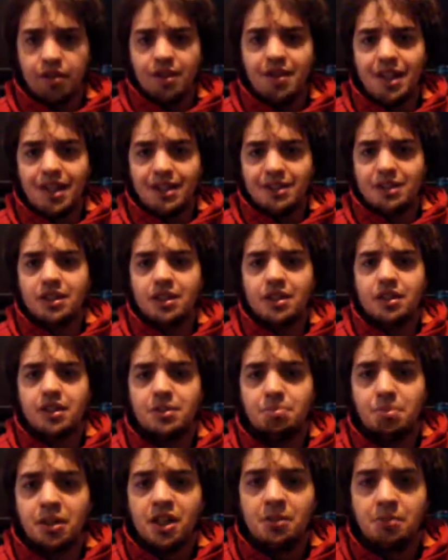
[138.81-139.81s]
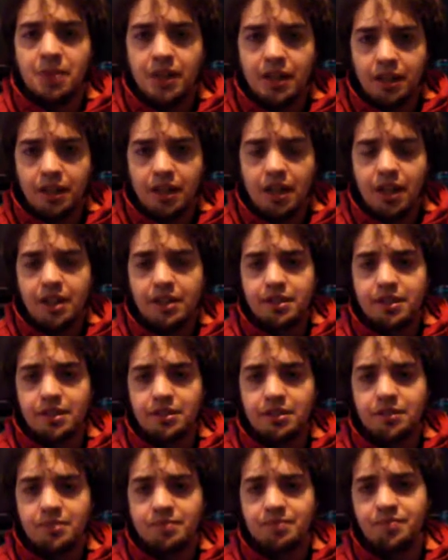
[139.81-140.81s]
classic Spider-Man
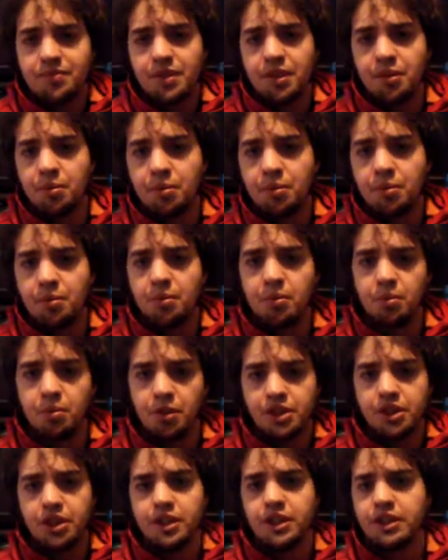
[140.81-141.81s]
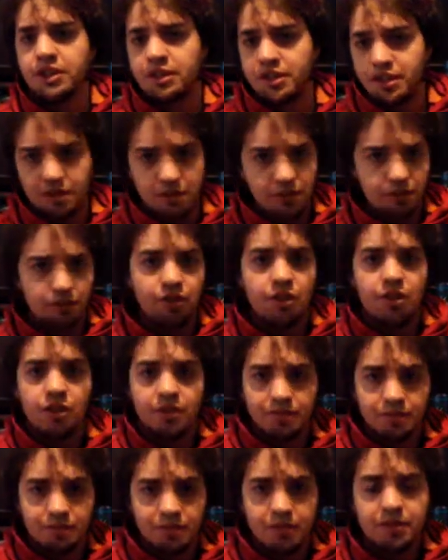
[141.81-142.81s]
costume, which is
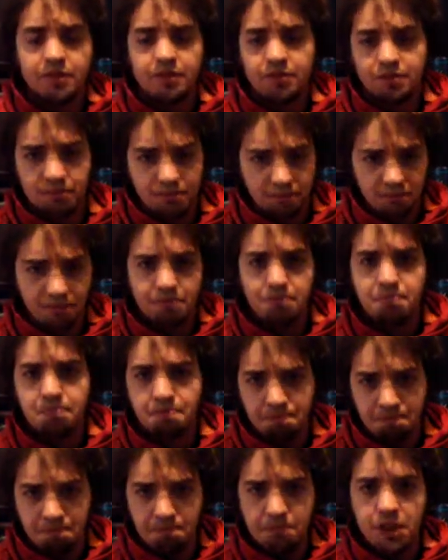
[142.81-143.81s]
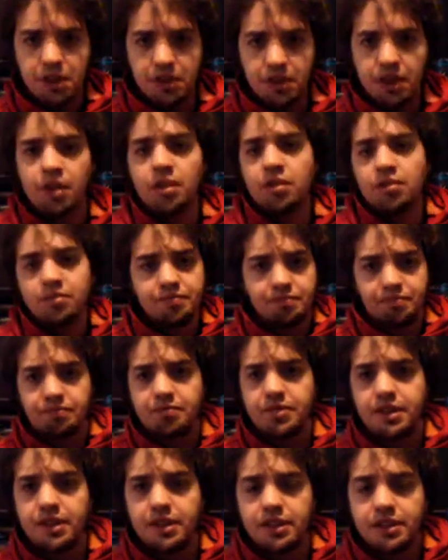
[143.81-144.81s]
from you know
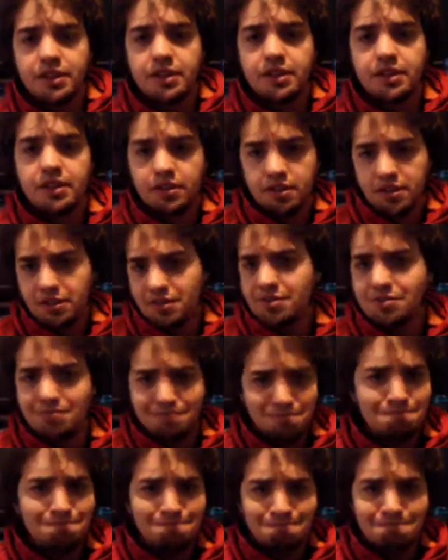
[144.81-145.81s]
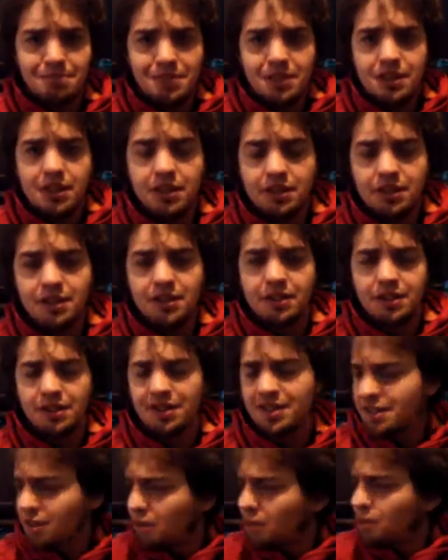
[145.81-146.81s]
this this
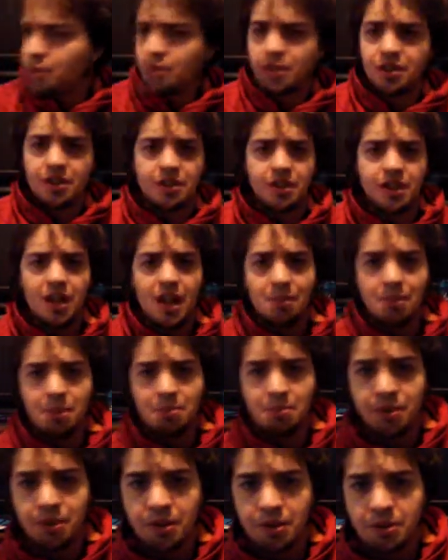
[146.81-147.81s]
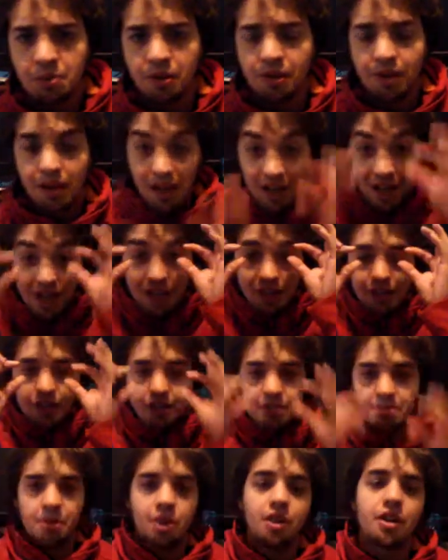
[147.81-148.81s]
older comic books where the eyes are
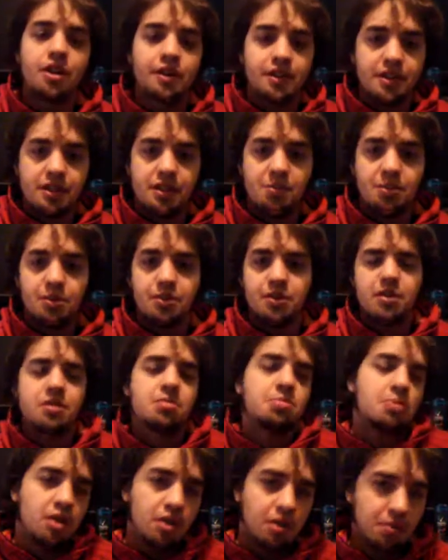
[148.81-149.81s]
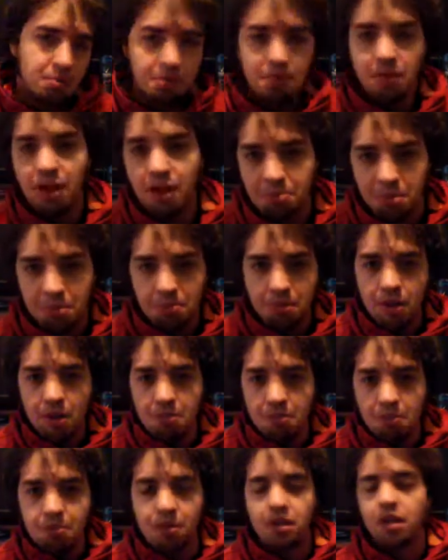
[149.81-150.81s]
small, the symbols are small, blah blah blah
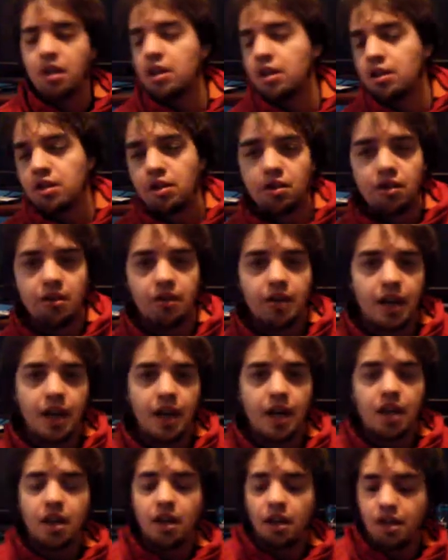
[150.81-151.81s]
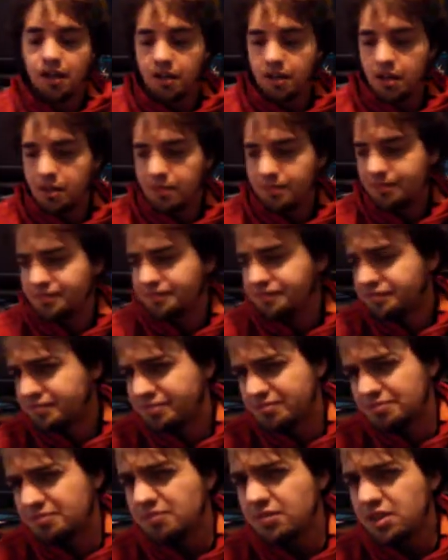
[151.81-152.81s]
blah blah, all that, and
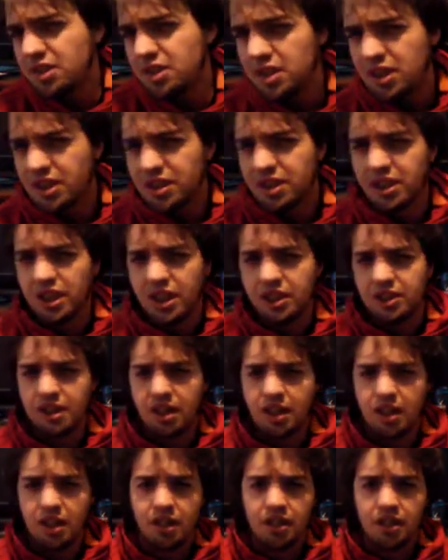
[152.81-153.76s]
just